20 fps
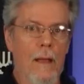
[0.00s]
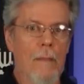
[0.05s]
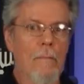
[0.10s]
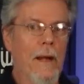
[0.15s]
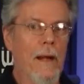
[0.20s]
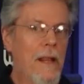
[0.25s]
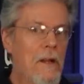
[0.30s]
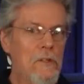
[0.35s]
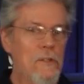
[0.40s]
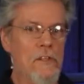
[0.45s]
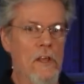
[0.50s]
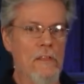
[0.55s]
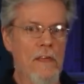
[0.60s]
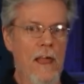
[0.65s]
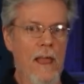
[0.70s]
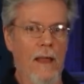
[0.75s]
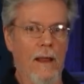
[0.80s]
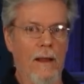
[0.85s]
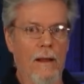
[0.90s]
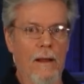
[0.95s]
But here's the
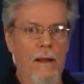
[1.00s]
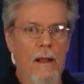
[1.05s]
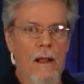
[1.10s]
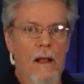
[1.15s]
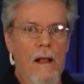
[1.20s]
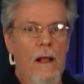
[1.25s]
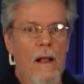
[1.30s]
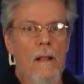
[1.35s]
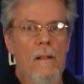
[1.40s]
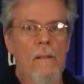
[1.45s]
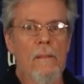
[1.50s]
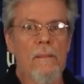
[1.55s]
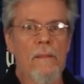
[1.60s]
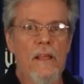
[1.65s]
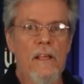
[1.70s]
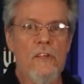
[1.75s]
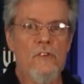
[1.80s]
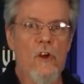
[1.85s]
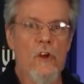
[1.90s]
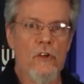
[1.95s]
thing.
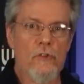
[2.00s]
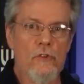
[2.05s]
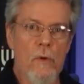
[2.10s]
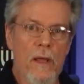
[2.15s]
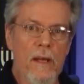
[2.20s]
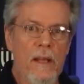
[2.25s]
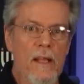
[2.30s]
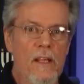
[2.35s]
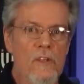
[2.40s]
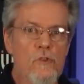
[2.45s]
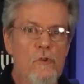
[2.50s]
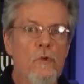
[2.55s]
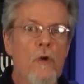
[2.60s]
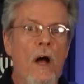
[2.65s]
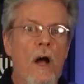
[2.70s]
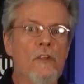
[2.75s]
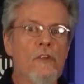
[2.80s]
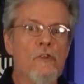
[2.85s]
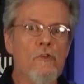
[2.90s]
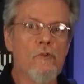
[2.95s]
These are trainees who
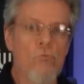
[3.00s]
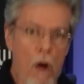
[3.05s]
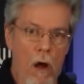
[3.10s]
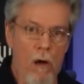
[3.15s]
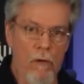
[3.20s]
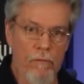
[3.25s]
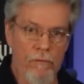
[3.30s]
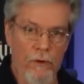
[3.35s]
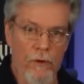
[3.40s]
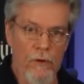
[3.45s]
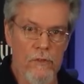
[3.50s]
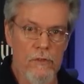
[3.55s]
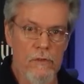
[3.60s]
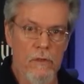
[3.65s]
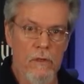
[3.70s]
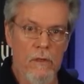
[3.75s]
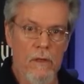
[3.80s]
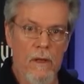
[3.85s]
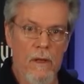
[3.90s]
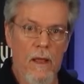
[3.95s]
got strong first.
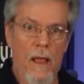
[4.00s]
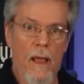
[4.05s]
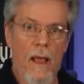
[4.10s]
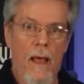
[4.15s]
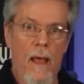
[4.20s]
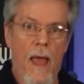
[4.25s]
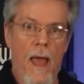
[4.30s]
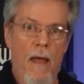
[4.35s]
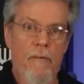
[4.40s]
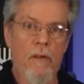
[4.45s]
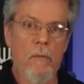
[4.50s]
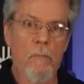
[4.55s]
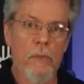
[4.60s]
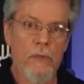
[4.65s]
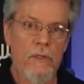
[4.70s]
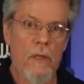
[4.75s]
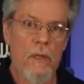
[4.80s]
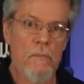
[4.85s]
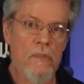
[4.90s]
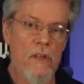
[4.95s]
Having
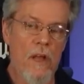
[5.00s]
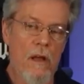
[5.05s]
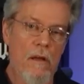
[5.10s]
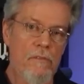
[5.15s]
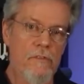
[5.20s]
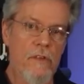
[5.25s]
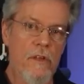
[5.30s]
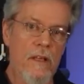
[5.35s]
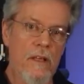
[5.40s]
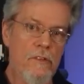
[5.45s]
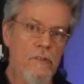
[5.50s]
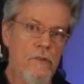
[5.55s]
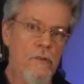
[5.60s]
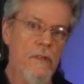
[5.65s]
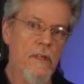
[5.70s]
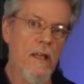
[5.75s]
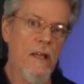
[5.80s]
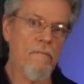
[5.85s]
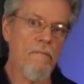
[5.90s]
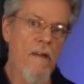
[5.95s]
put themselves into
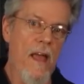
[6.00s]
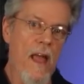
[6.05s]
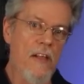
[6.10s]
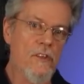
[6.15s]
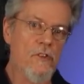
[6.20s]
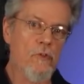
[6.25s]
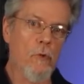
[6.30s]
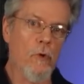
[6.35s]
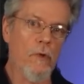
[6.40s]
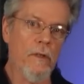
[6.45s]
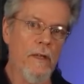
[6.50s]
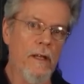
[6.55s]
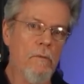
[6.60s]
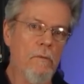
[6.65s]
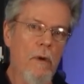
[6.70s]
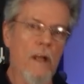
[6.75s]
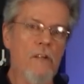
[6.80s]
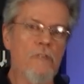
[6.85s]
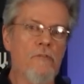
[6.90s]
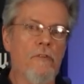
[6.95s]
the advanced or
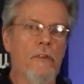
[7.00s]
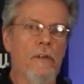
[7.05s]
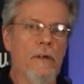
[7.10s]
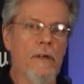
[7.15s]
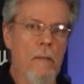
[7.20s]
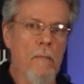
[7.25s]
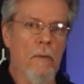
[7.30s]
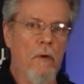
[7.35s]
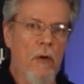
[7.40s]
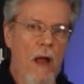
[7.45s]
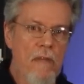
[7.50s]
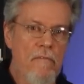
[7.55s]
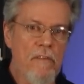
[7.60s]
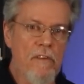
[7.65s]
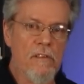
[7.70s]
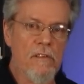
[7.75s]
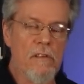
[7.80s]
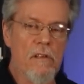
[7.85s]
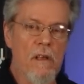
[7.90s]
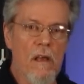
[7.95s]
elite range for their
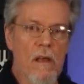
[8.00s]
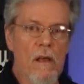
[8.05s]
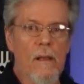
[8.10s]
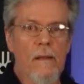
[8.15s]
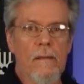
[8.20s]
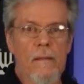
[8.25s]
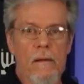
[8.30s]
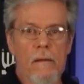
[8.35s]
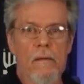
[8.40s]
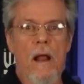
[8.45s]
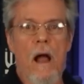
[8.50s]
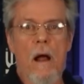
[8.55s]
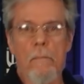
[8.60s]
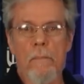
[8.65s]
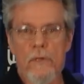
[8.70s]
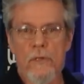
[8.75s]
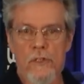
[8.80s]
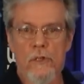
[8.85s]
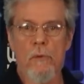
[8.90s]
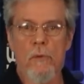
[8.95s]
demographics, they're now
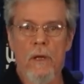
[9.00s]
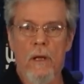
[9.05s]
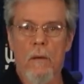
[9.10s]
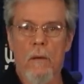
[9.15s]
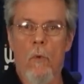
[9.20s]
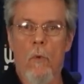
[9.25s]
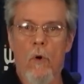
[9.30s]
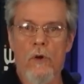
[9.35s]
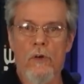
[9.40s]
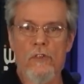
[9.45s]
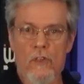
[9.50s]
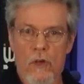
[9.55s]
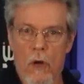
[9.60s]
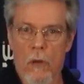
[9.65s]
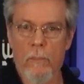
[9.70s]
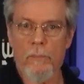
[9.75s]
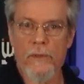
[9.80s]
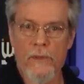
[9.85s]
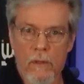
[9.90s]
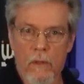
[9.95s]
pursuing a more
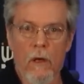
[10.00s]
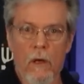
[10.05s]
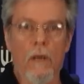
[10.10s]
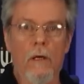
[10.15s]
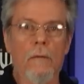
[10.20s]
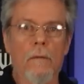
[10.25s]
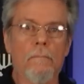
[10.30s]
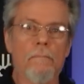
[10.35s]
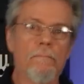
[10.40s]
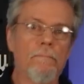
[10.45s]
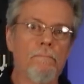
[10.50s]
sculpted look.